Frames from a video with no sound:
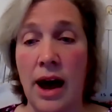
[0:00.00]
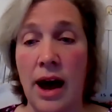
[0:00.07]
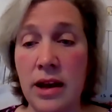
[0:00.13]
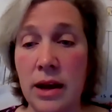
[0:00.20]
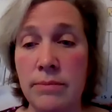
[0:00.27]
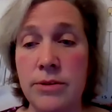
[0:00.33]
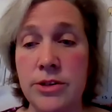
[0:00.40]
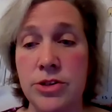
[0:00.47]

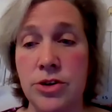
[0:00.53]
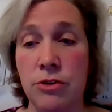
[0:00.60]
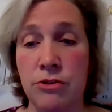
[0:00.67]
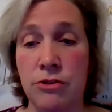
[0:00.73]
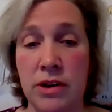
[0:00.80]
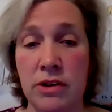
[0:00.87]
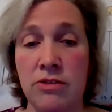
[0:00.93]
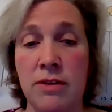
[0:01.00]
I'd come to
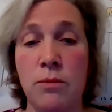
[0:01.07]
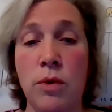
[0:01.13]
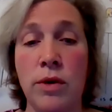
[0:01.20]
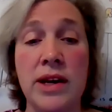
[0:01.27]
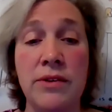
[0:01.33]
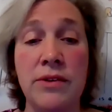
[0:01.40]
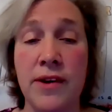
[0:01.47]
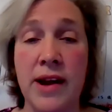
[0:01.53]
Stoneridge from
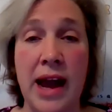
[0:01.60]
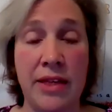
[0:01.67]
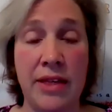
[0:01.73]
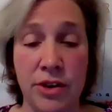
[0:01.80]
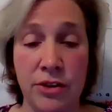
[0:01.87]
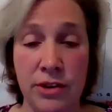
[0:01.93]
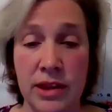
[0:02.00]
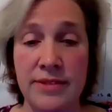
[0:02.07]
working for
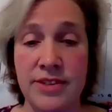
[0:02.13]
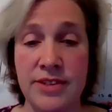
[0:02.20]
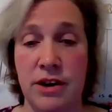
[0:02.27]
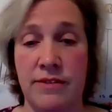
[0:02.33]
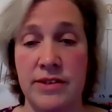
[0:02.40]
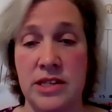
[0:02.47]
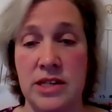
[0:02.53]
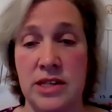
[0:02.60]
Catholic Relief
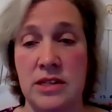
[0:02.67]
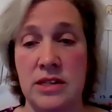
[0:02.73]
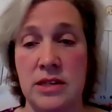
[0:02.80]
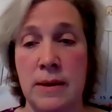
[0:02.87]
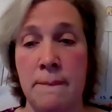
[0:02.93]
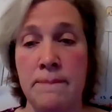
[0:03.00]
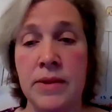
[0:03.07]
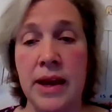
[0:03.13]

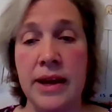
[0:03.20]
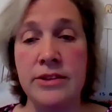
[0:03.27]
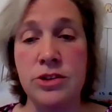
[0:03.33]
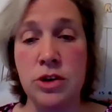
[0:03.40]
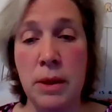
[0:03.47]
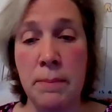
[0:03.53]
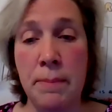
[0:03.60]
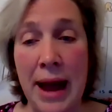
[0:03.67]
Services, and
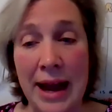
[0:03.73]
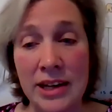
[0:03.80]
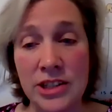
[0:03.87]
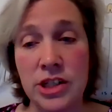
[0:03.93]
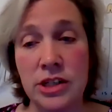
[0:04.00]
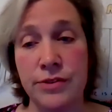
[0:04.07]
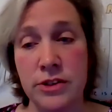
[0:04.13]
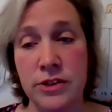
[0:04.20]
so the
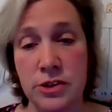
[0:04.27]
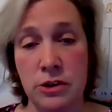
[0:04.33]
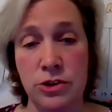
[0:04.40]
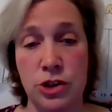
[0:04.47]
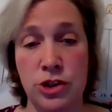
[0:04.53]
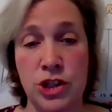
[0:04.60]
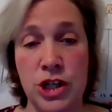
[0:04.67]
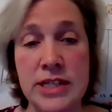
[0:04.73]
passion for
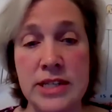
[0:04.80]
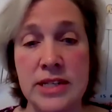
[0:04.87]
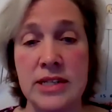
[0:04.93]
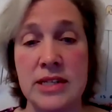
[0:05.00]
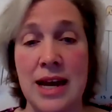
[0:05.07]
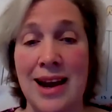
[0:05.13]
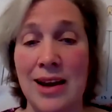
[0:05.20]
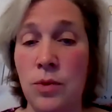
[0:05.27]
social
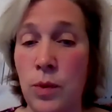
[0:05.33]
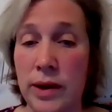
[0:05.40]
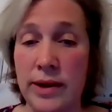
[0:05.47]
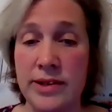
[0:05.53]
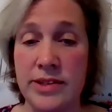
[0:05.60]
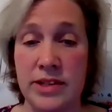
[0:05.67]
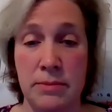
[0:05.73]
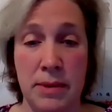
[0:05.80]
justice I'd
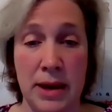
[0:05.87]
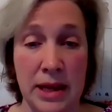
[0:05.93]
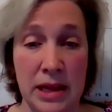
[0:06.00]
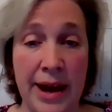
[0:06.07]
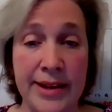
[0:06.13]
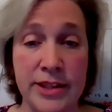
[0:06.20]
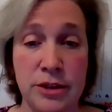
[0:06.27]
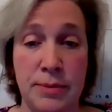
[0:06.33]
witnessed in my
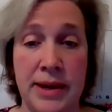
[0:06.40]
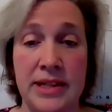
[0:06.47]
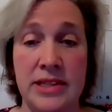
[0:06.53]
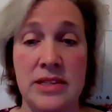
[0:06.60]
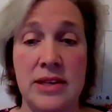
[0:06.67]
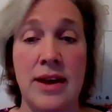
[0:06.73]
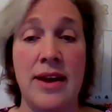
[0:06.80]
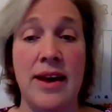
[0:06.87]

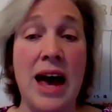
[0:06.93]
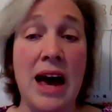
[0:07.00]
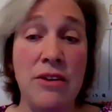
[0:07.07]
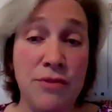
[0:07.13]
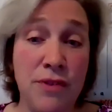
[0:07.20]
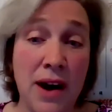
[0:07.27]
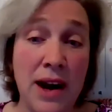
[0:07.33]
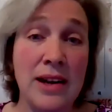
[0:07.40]
classmates
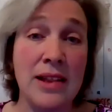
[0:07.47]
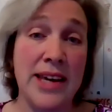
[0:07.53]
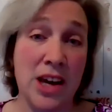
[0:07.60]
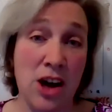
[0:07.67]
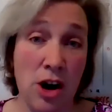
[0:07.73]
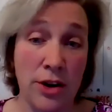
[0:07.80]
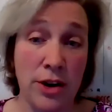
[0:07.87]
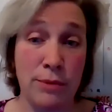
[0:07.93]
had finally
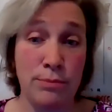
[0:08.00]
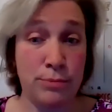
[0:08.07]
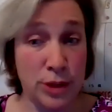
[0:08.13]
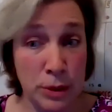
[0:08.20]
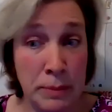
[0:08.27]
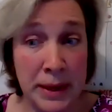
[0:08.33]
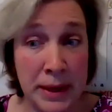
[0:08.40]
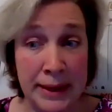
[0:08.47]
caught up
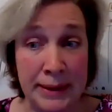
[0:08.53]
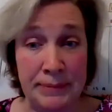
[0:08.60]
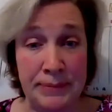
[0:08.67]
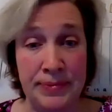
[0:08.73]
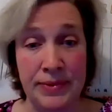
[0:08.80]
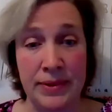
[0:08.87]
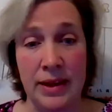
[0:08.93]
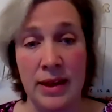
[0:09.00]
to me.
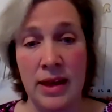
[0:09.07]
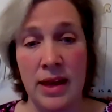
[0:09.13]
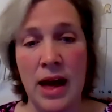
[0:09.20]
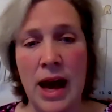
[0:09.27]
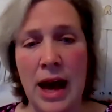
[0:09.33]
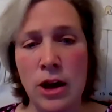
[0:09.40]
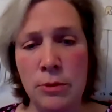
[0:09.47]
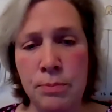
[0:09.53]

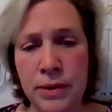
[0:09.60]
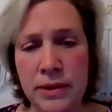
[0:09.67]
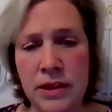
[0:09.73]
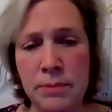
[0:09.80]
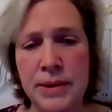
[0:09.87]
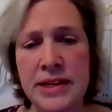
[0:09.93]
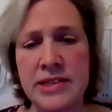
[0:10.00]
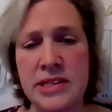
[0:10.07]
I could put
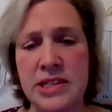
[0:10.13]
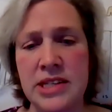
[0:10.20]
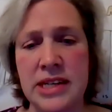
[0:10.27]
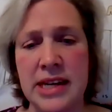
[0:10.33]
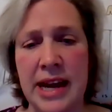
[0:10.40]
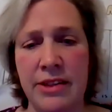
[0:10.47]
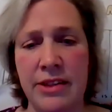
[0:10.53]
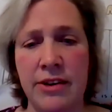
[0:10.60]
the pieces
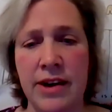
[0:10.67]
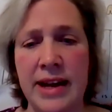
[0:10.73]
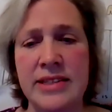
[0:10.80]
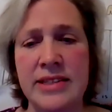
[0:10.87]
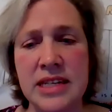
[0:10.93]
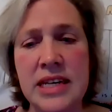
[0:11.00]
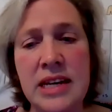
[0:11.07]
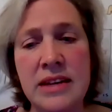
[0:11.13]
together
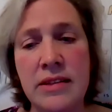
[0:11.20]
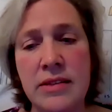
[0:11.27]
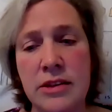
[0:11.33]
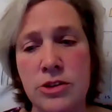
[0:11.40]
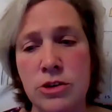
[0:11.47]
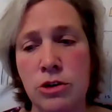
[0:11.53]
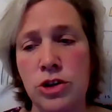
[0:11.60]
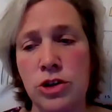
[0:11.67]
see that
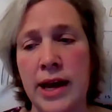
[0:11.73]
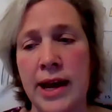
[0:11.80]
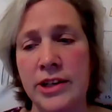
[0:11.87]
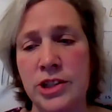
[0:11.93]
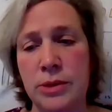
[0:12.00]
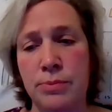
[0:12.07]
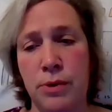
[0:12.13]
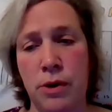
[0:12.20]
the social
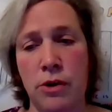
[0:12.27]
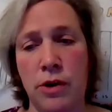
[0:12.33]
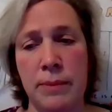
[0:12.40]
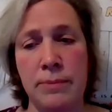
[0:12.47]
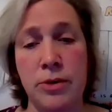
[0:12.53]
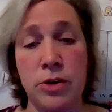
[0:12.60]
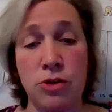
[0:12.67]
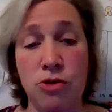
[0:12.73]
action
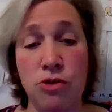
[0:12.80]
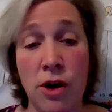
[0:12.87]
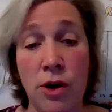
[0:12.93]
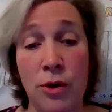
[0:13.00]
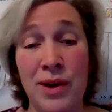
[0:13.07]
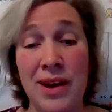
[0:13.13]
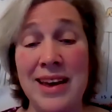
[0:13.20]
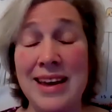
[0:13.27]
program could
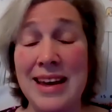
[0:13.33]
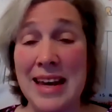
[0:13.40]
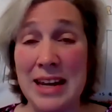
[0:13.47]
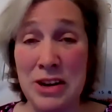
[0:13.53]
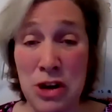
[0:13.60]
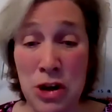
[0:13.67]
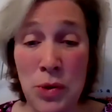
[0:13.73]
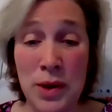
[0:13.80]
grow
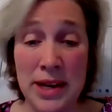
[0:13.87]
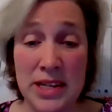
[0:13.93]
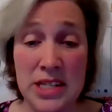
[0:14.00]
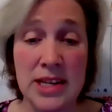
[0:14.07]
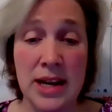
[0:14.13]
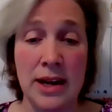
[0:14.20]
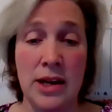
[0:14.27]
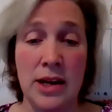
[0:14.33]
in new and
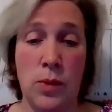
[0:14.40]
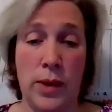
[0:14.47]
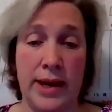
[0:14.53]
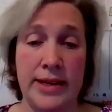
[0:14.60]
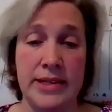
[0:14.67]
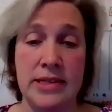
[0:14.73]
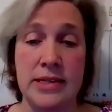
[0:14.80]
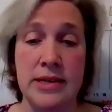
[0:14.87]
exciting
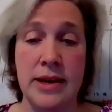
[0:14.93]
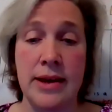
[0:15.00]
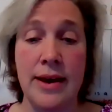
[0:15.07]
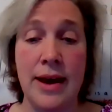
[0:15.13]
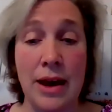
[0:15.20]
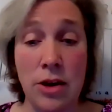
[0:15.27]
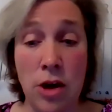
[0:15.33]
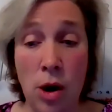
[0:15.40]
ways,
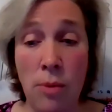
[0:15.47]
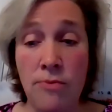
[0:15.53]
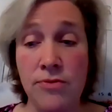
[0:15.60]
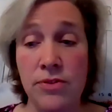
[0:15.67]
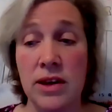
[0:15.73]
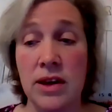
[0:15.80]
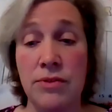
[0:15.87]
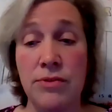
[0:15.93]
and
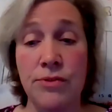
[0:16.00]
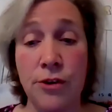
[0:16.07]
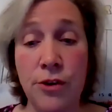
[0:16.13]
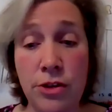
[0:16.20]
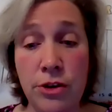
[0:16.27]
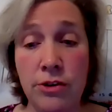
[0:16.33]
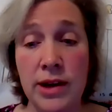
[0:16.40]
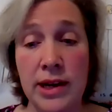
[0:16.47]
hopefully
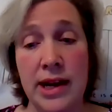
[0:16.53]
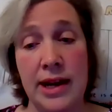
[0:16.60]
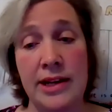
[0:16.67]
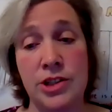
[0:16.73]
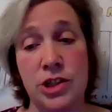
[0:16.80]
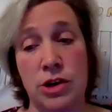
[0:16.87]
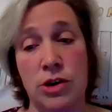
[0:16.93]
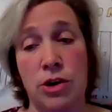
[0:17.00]
further
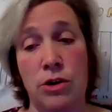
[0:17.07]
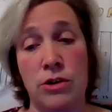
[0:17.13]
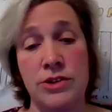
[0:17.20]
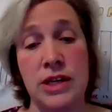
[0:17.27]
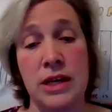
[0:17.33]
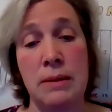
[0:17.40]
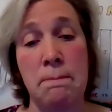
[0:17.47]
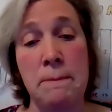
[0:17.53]
engage the
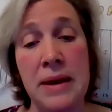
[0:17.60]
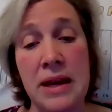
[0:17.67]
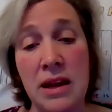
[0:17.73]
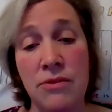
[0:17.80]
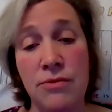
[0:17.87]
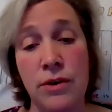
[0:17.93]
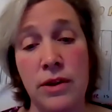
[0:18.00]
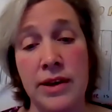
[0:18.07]
girls in
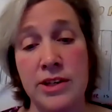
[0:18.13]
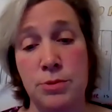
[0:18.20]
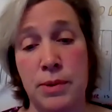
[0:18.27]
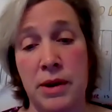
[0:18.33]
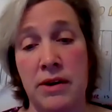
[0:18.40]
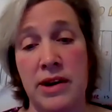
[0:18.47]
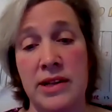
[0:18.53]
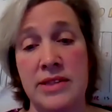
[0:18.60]
meaningful
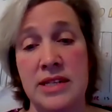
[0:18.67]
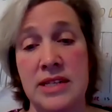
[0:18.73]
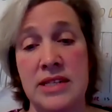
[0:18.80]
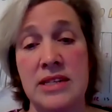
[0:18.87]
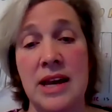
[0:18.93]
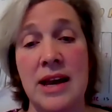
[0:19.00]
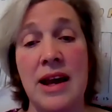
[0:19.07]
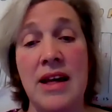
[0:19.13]

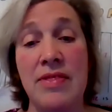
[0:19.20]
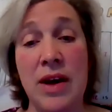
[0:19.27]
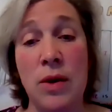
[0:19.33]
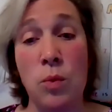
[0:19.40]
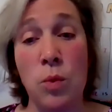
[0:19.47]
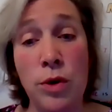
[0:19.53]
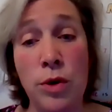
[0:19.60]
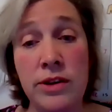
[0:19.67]
experiences
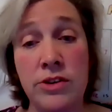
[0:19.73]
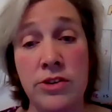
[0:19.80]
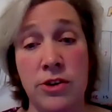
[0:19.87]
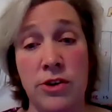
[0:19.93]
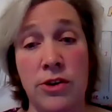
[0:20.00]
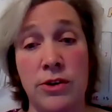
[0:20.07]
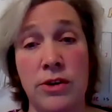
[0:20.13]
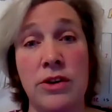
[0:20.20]
that would in
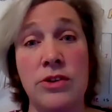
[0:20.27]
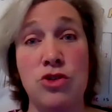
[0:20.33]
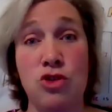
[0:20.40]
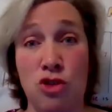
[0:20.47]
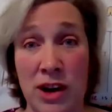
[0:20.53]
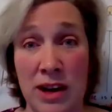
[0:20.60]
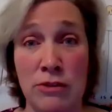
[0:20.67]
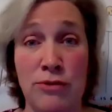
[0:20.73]
turn
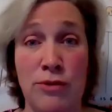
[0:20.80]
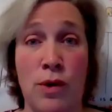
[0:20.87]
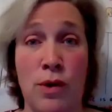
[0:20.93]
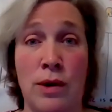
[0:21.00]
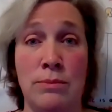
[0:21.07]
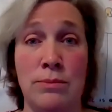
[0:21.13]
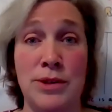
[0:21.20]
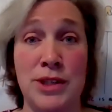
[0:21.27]

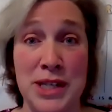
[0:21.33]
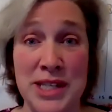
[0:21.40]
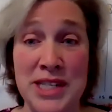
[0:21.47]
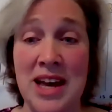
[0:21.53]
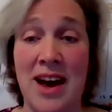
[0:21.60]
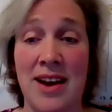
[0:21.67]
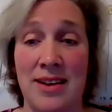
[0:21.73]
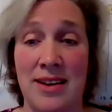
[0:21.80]
transform
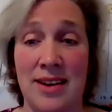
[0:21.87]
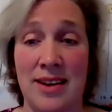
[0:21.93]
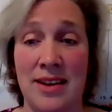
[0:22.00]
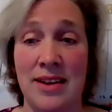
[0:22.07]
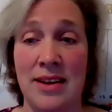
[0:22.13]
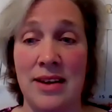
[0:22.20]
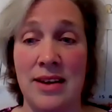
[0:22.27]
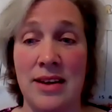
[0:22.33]

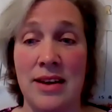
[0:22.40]
society.